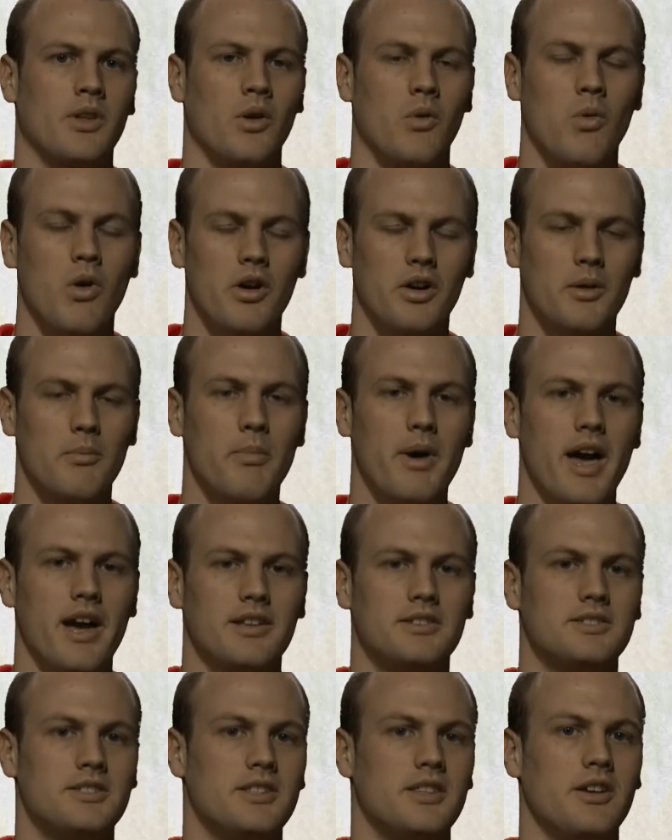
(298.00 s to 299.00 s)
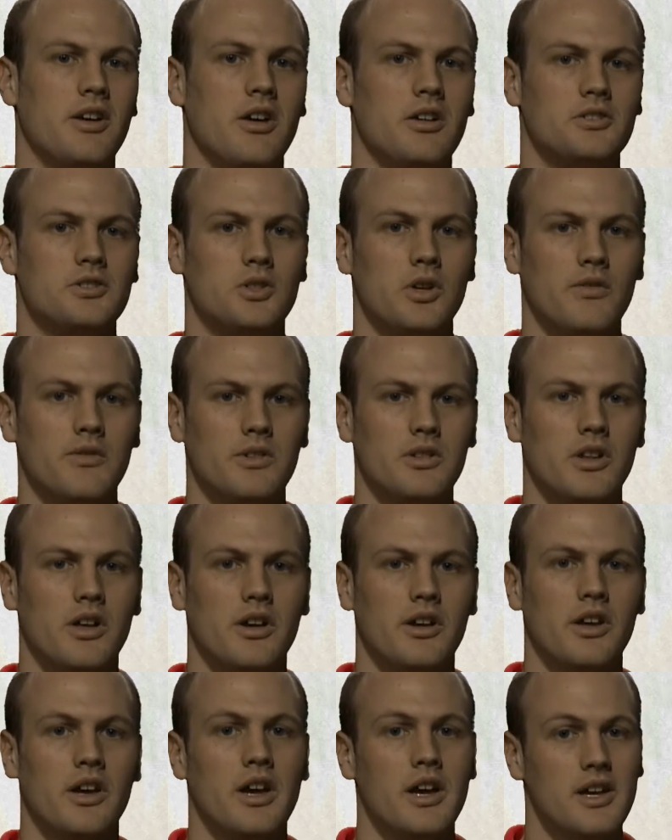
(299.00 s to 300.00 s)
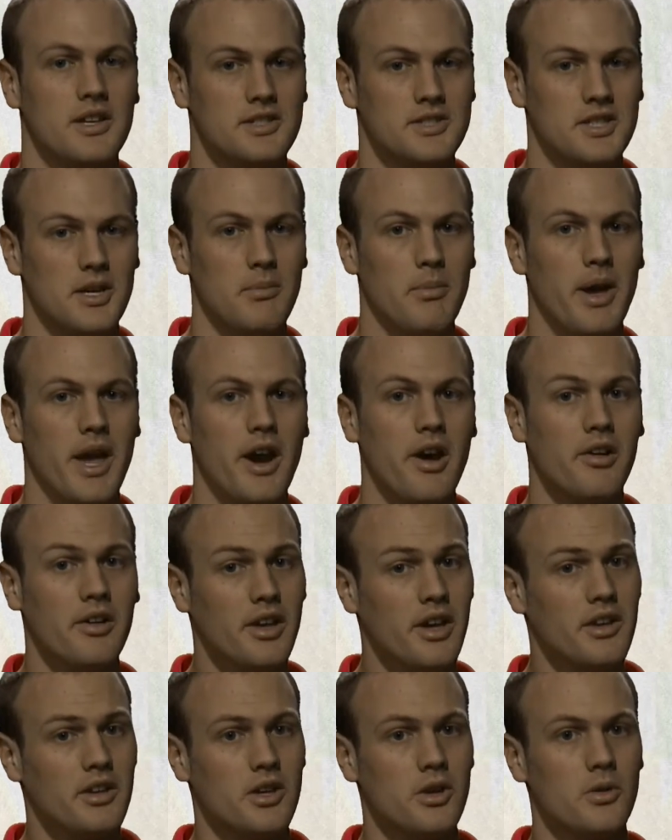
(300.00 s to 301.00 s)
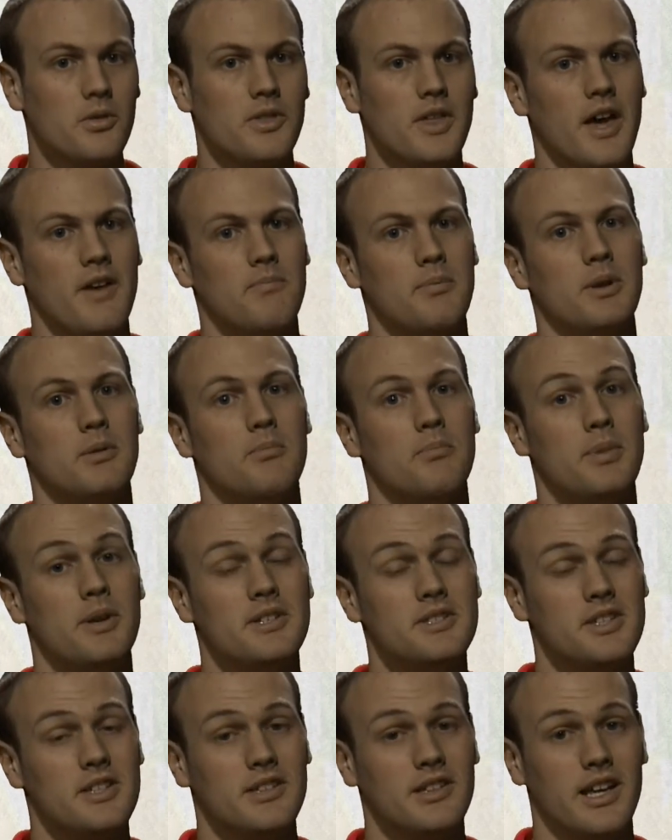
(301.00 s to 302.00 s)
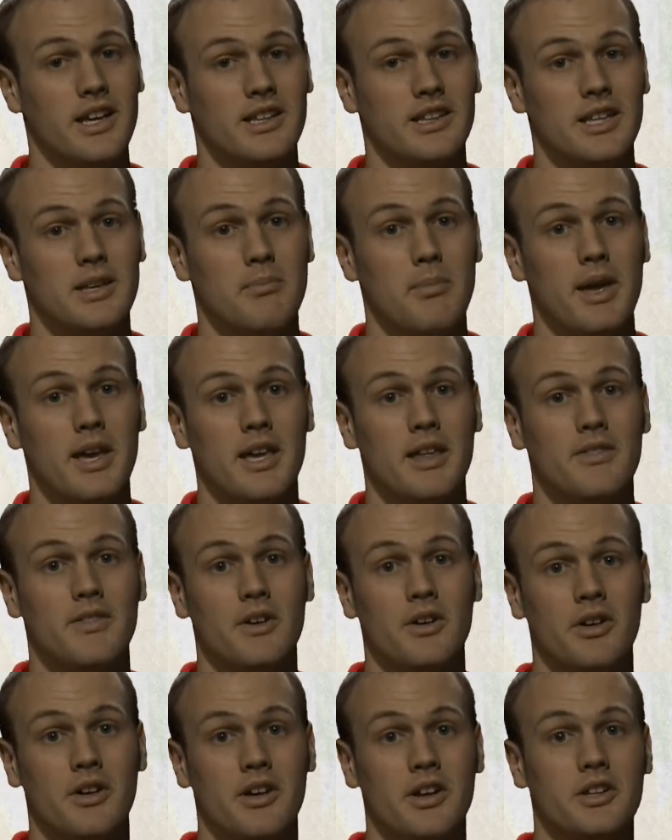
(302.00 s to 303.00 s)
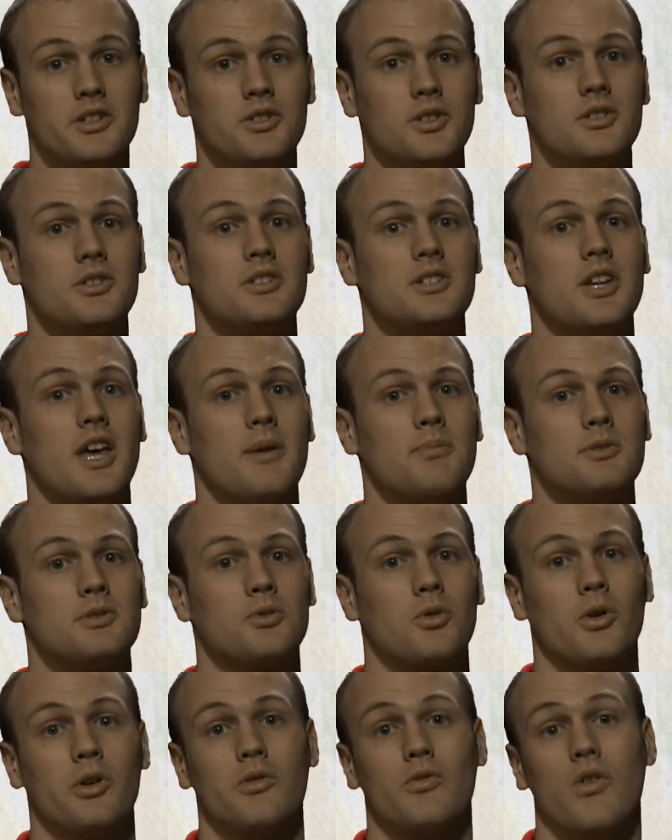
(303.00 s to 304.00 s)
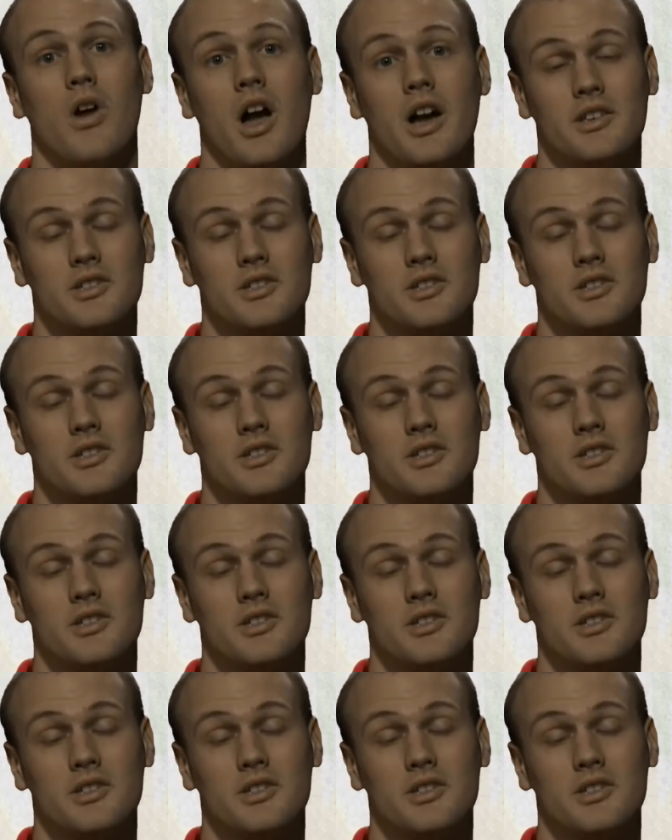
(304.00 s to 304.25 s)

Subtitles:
Welcome back to the Arts Overlook. Some area youth have been busy lately making their initial steps toward rock